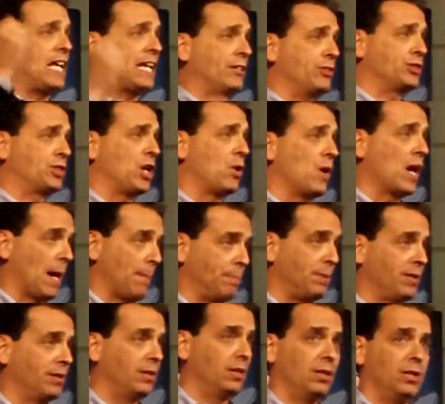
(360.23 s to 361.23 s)
sales go
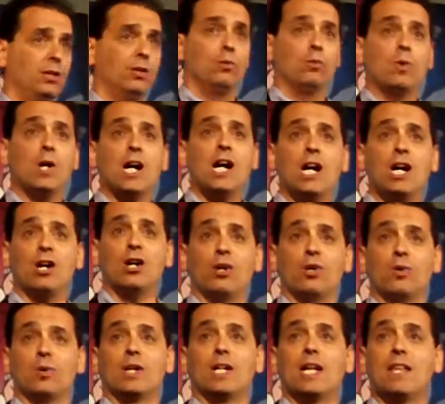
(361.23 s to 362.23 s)
up.
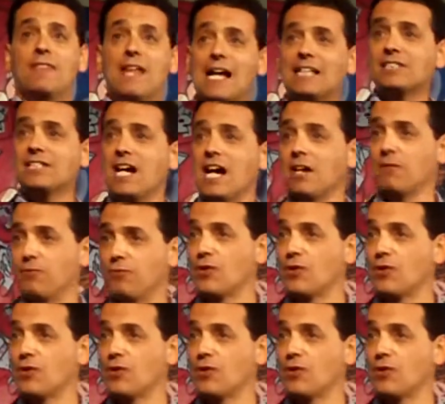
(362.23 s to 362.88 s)
Whoa, that's kind of